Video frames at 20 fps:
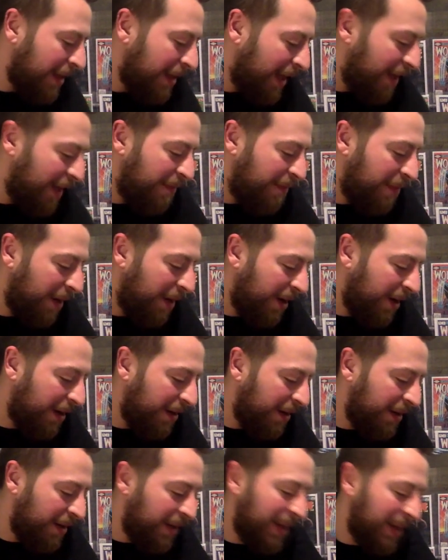I
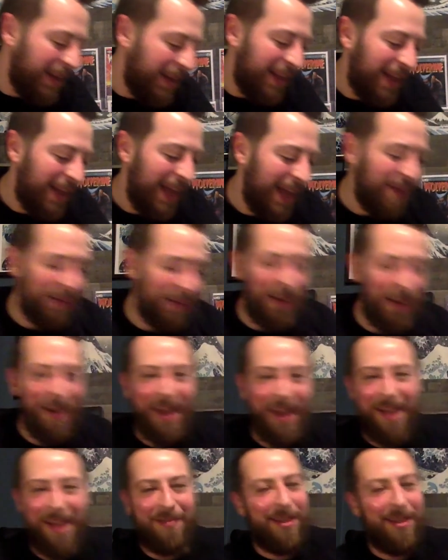
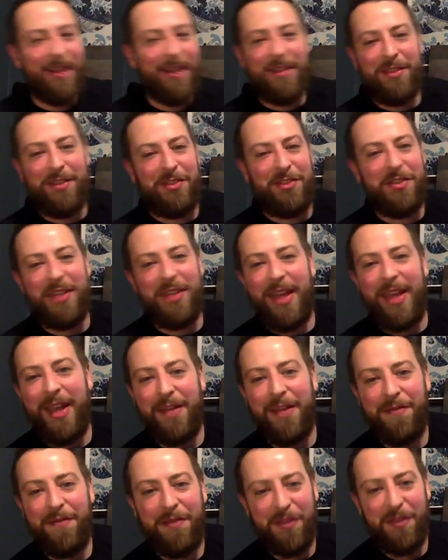have like just a
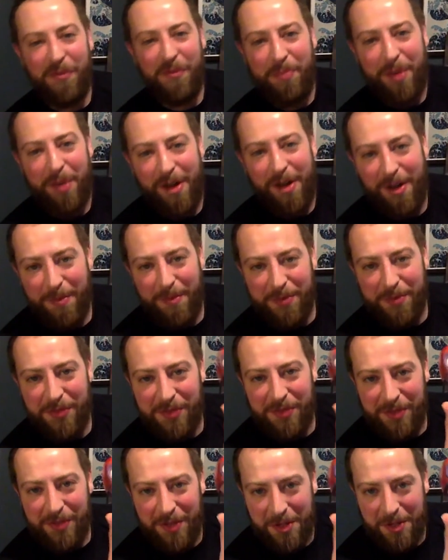handful of
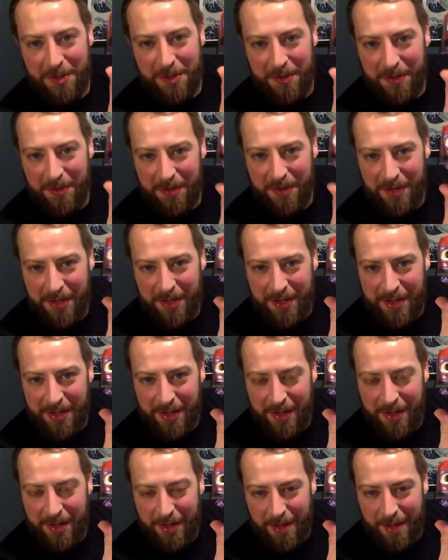pops, you know.
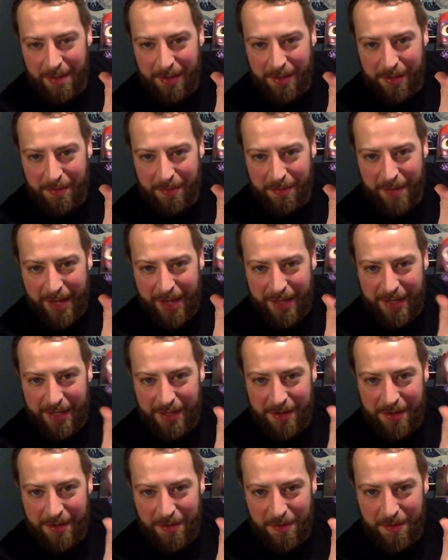Got my little
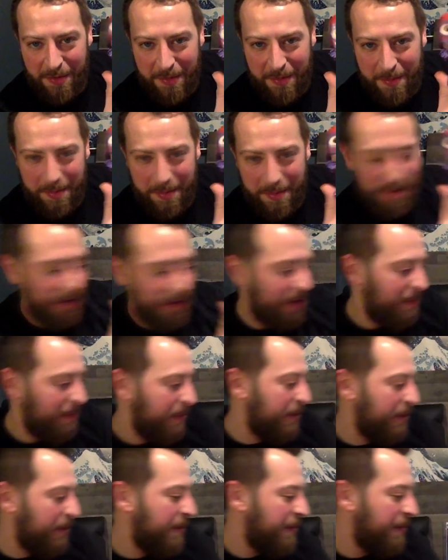Magneto
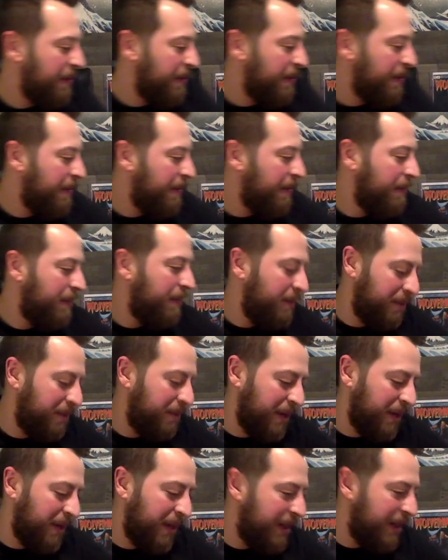pop.
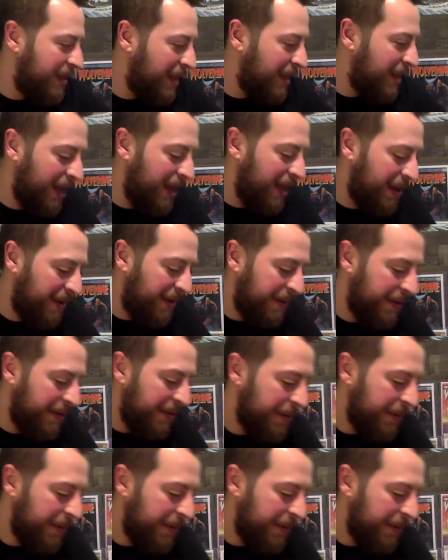So I got that.